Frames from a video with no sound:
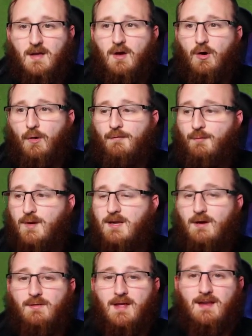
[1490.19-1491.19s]
Off we
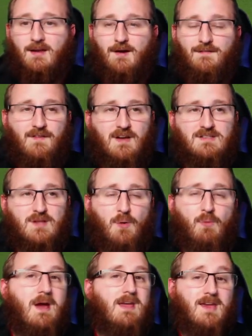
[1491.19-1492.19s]
go then. Our first
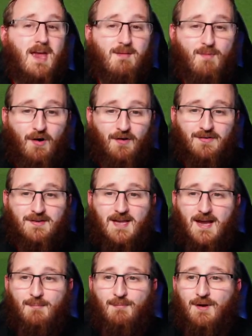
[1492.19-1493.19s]
away game on
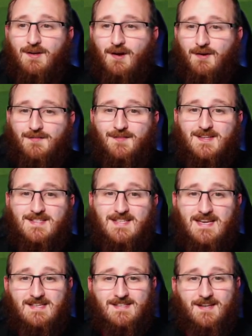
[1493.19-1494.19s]
camera of the
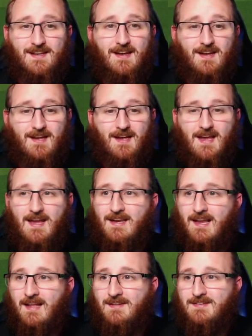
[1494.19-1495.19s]
season in
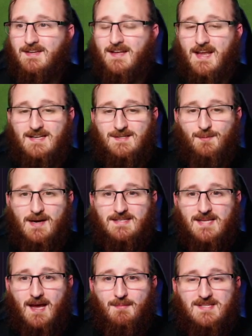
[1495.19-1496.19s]
London against West
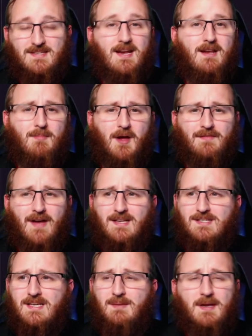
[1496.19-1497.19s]
Ham. A stadium that I've
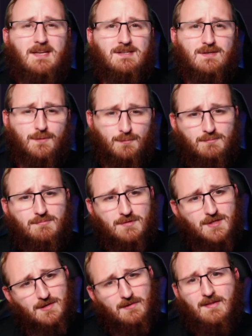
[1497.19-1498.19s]
actually been to
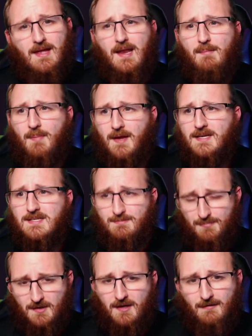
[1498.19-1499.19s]
during the Olympics,
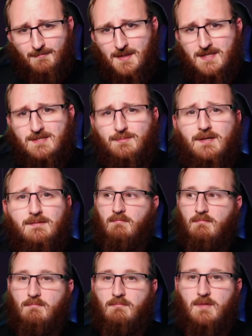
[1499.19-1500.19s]
but I've been to it.
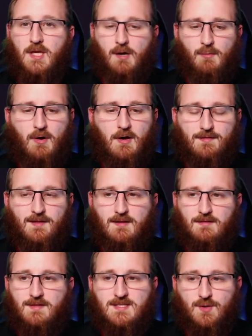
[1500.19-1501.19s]
You know what? I
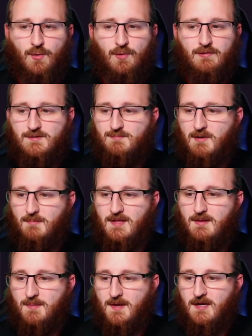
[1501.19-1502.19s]
think this corner is probably
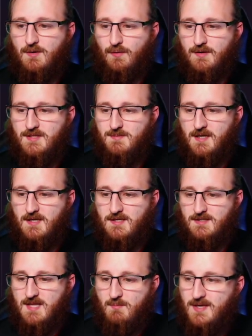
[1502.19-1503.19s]
the better corner to be in,
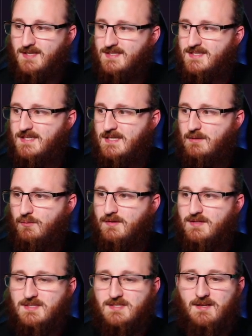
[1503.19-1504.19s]
because then we can see all of
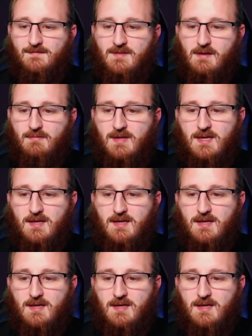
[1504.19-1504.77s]
the stuff down here.